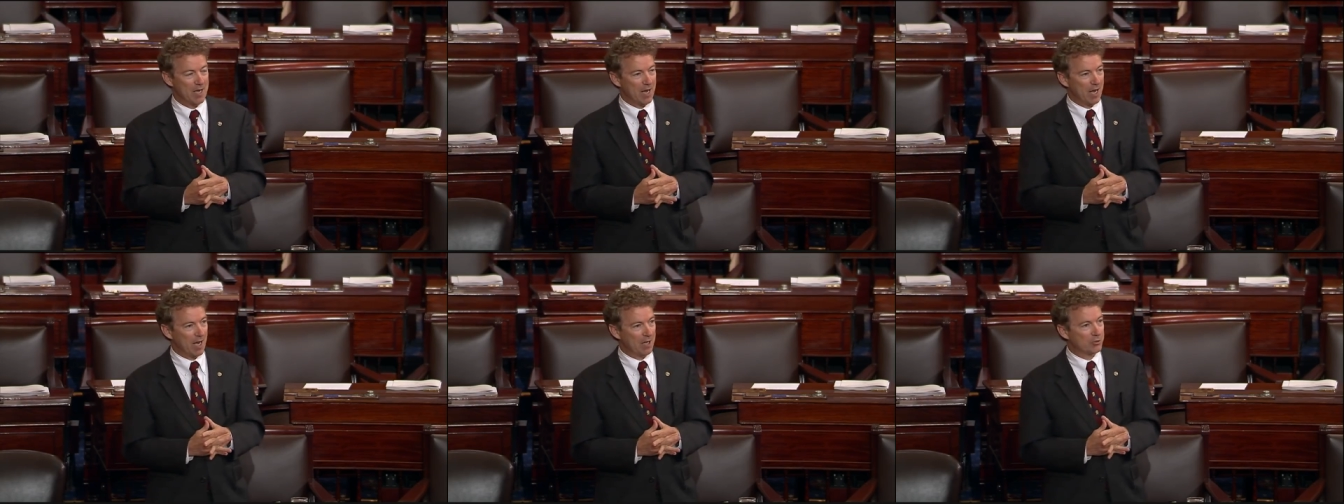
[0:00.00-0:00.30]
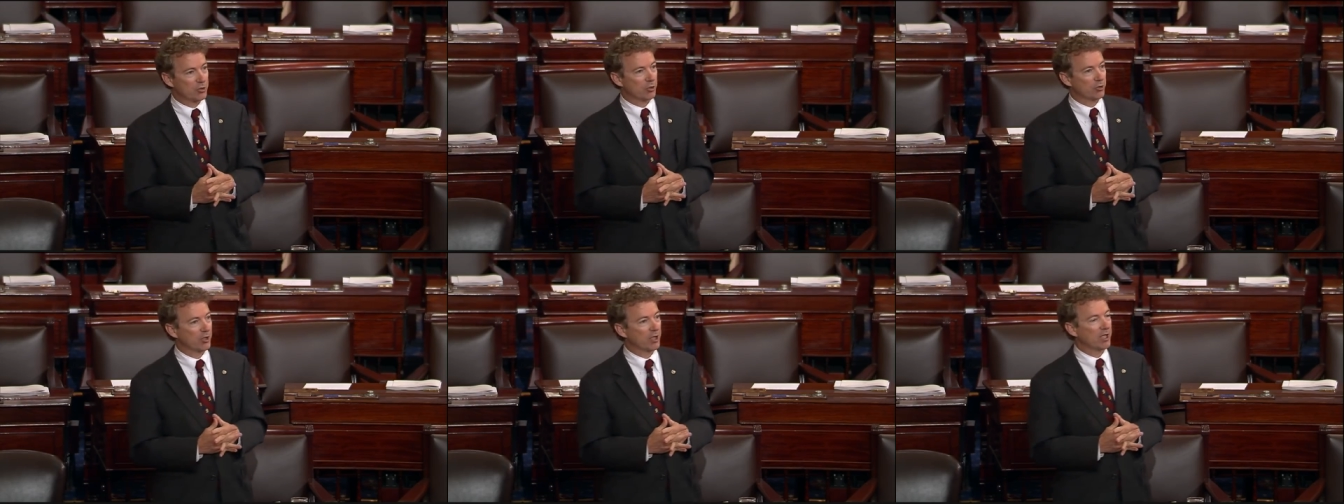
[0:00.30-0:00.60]
And
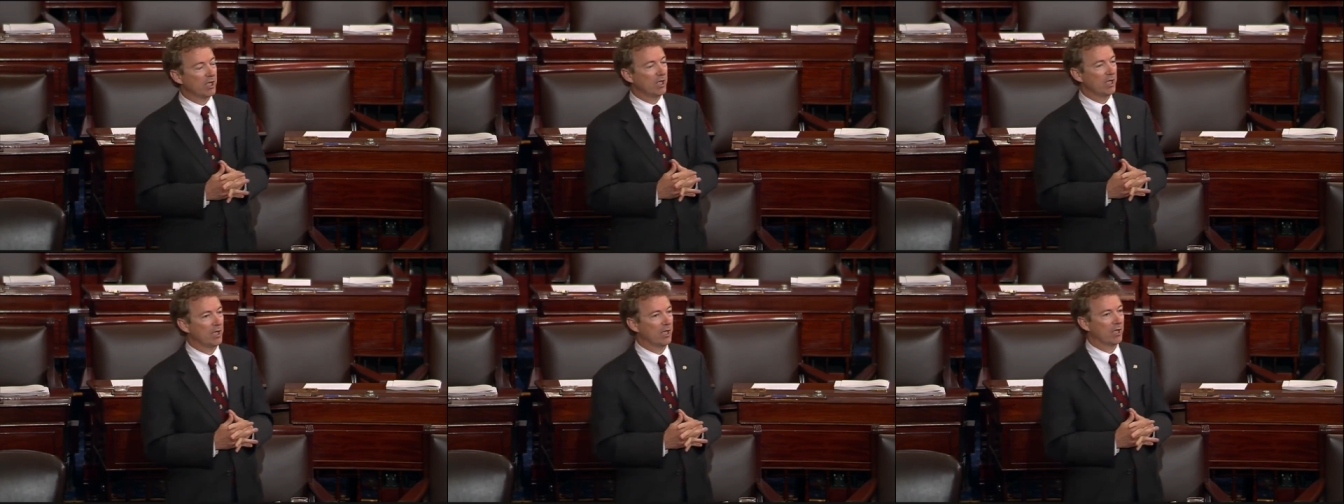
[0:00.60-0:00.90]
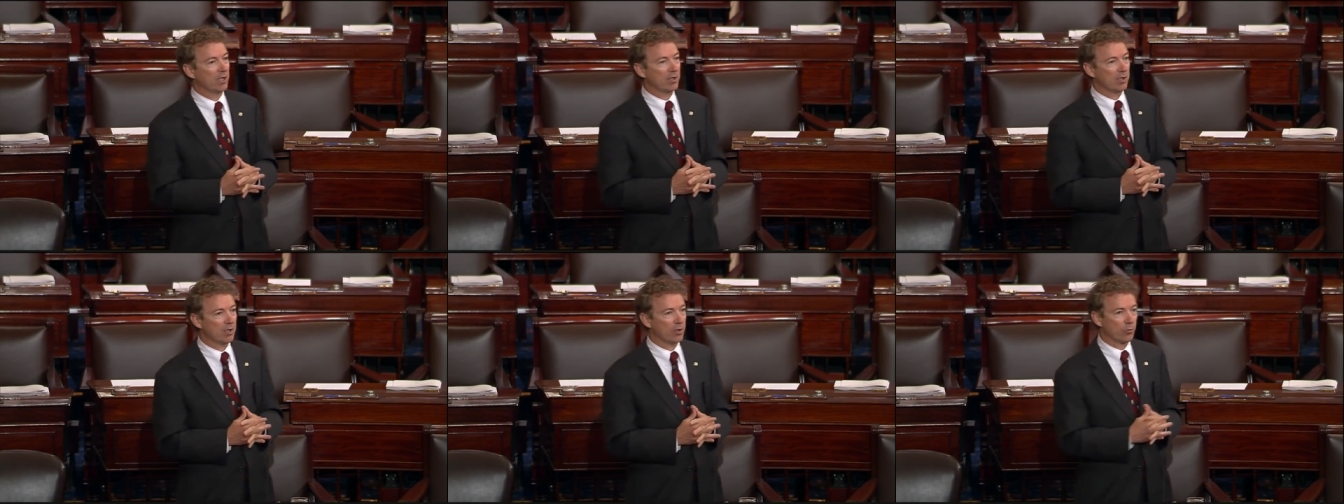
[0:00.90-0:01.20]
so the
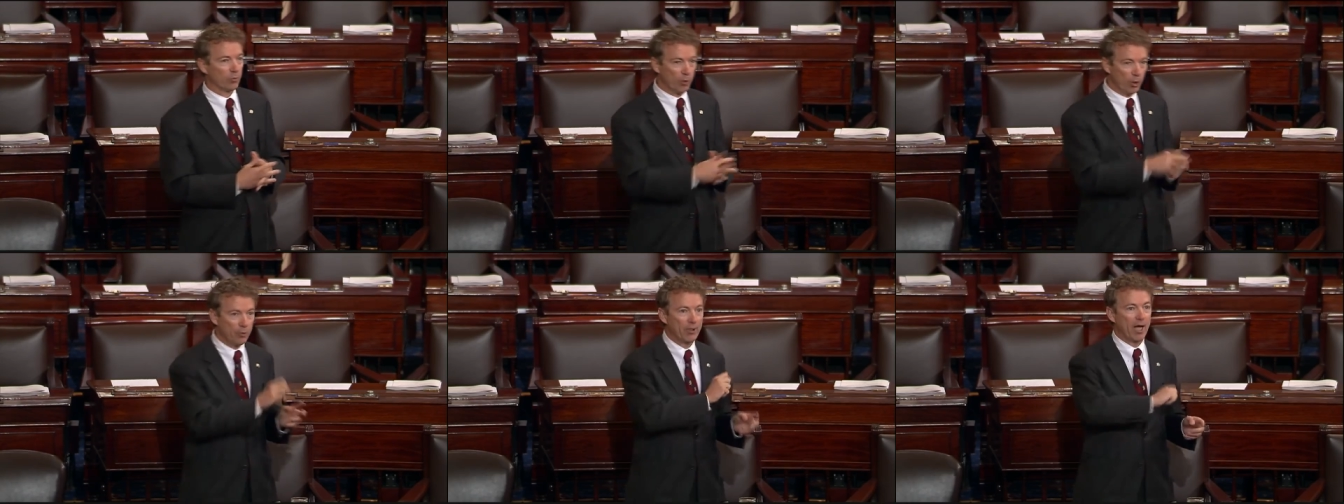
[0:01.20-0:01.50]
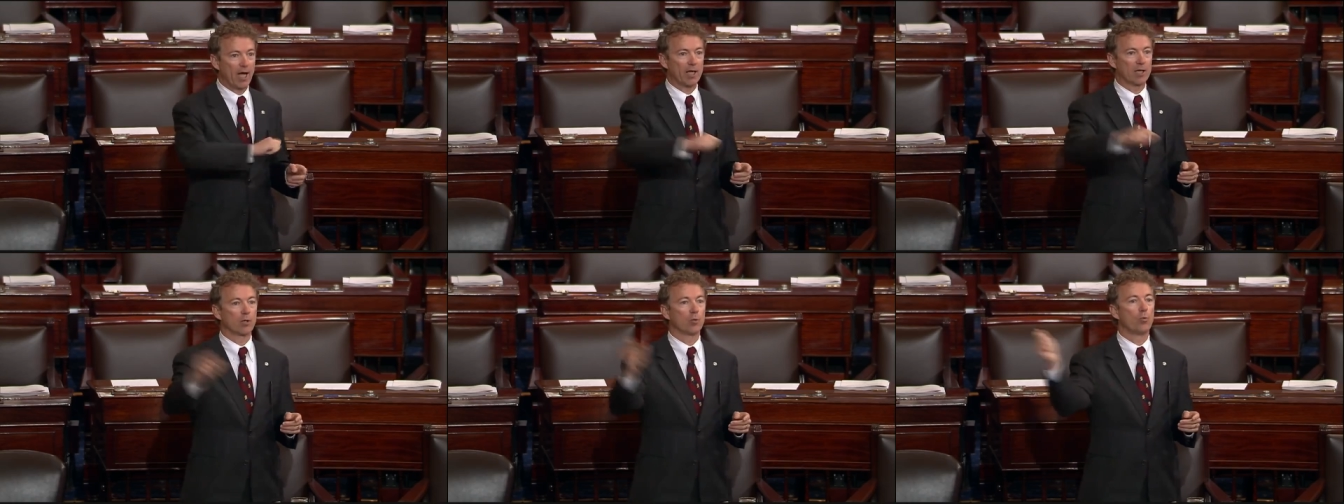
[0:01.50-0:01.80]
king wrote
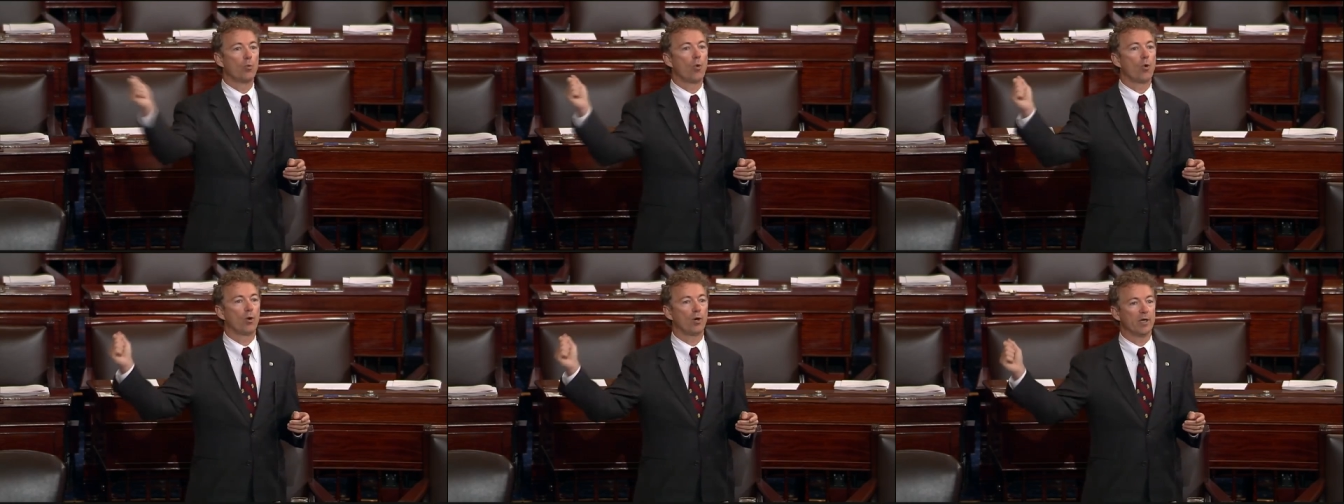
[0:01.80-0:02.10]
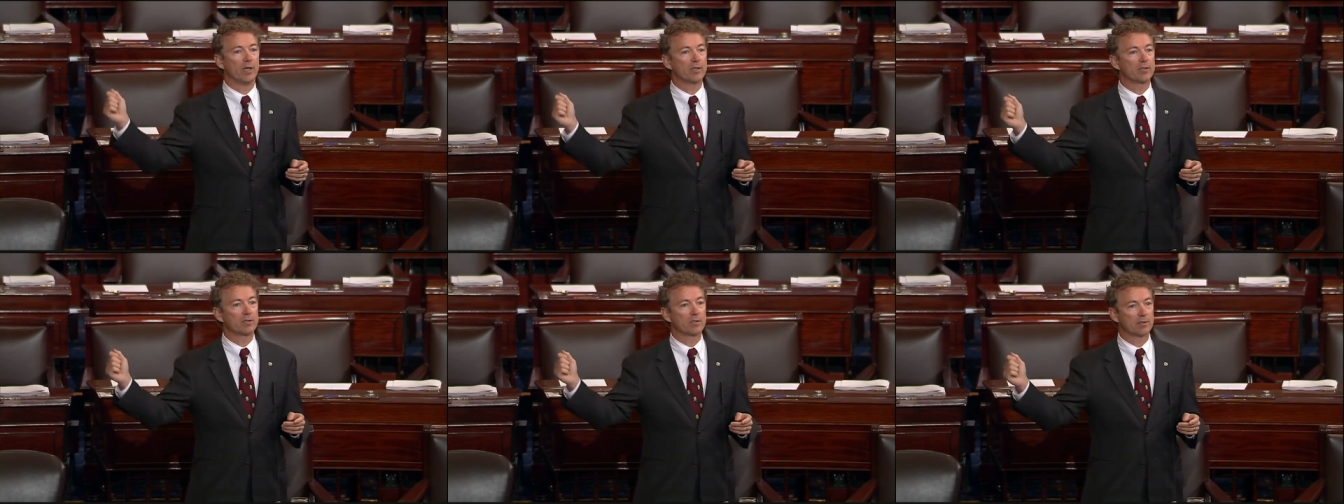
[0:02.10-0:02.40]
out a warrant